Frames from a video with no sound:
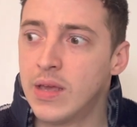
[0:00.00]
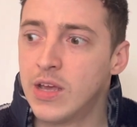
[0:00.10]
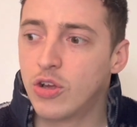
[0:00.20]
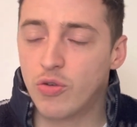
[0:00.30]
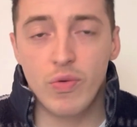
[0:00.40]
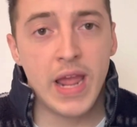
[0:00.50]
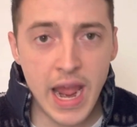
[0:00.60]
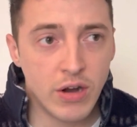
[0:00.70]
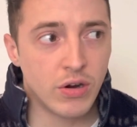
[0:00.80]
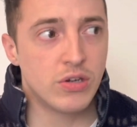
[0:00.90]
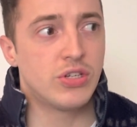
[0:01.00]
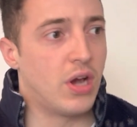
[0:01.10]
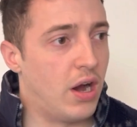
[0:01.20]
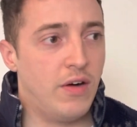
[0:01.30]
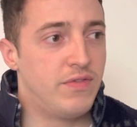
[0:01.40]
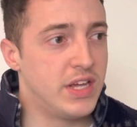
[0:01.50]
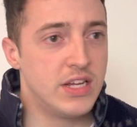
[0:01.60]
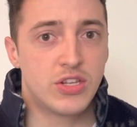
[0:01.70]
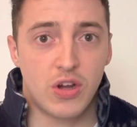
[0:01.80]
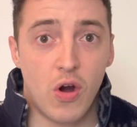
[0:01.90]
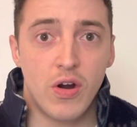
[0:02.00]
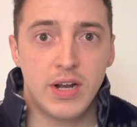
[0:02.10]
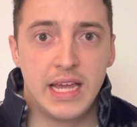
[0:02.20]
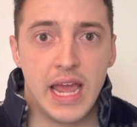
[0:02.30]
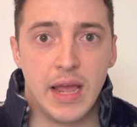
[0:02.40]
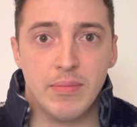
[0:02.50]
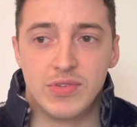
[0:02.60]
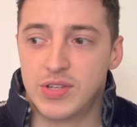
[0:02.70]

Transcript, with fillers: creators of these card games.